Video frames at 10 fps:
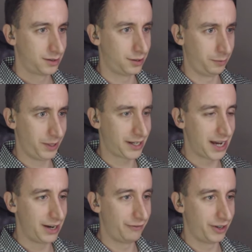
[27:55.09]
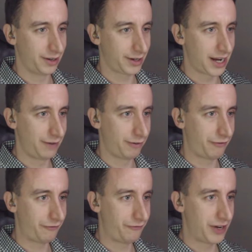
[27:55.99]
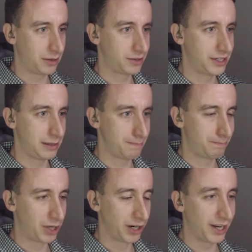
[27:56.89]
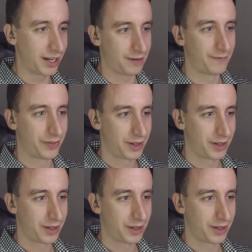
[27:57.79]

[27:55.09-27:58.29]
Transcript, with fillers: So it'd be kind of a kind of a Faustian bargain.